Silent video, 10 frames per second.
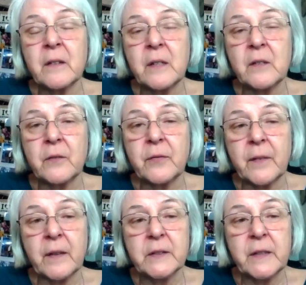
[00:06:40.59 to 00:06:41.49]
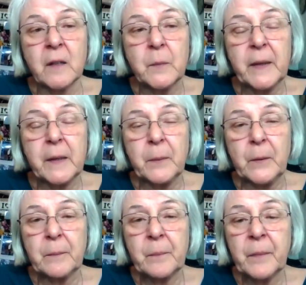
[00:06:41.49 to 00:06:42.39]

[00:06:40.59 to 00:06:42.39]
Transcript: teacher for us young people